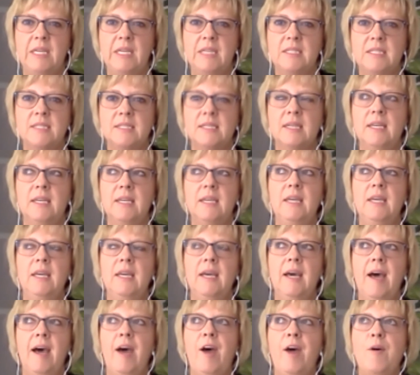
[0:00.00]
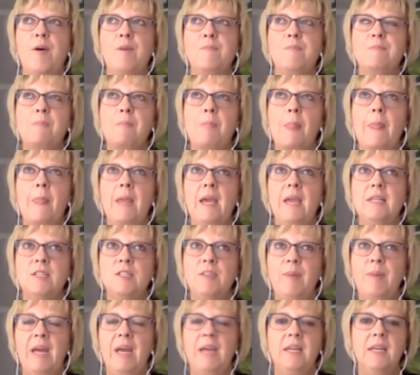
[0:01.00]
because
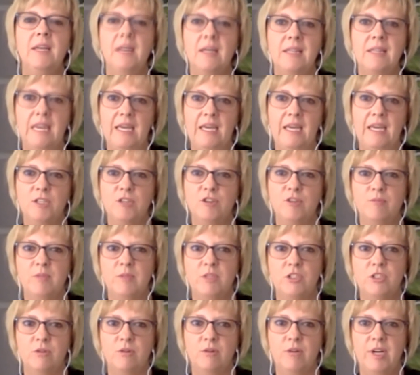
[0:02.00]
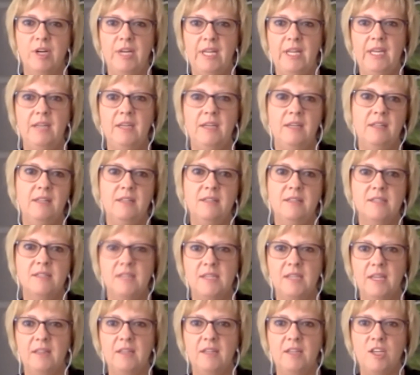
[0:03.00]
depending on the age of majority in the
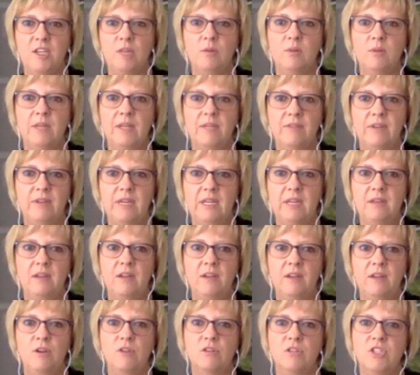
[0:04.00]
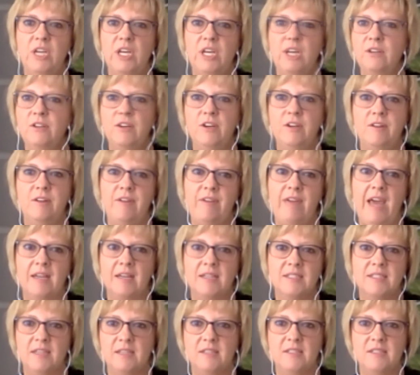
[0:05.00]
state that you live in, your child could have
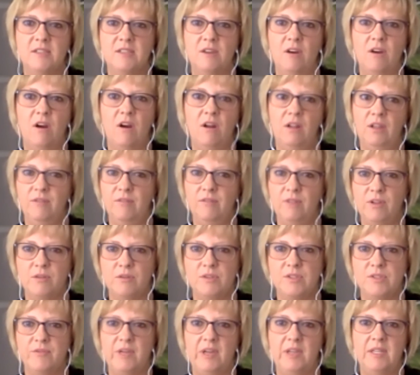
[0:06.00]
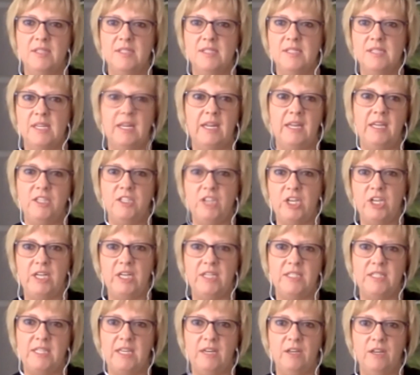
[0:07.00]
access to all of those funds at age
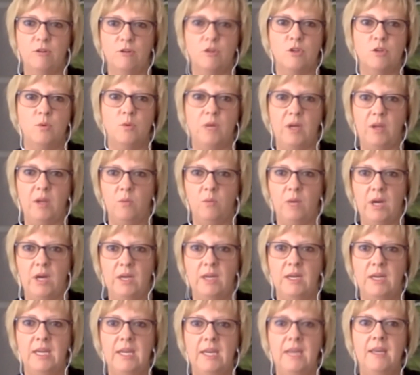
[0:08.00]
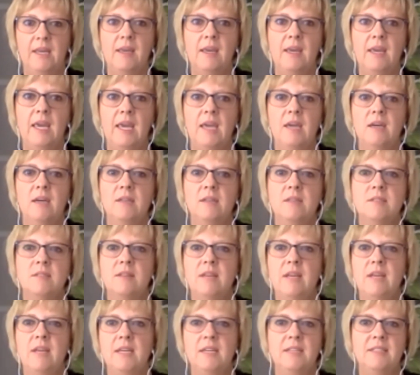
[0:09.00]
18 or 21. And
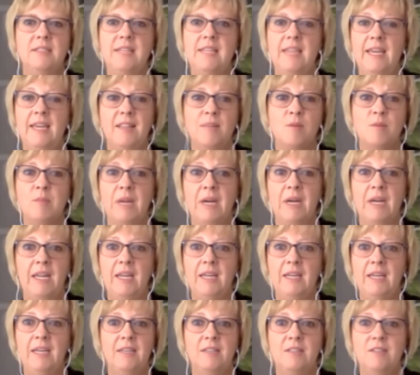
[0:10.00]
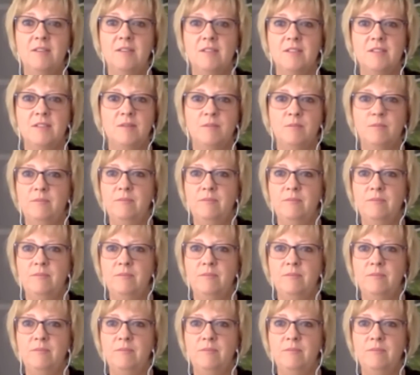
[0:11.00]
they can take the money and